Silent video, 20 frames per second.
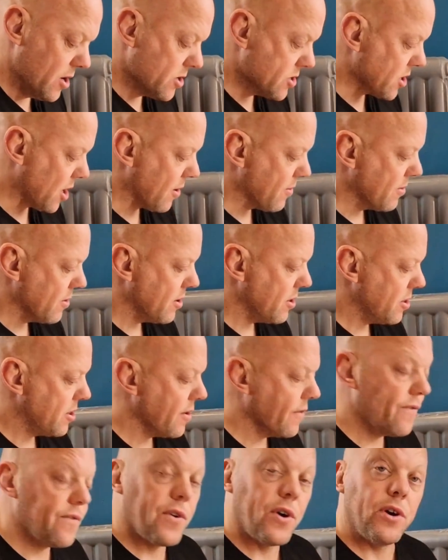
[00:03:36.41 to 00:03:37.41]
So
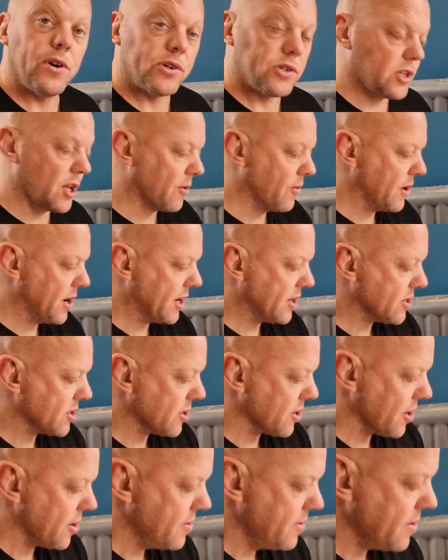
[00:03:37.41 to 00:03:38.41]
the first thing we need
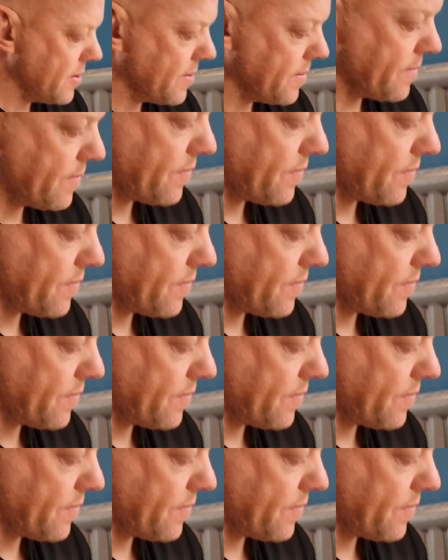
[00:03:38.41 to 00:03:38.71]
to do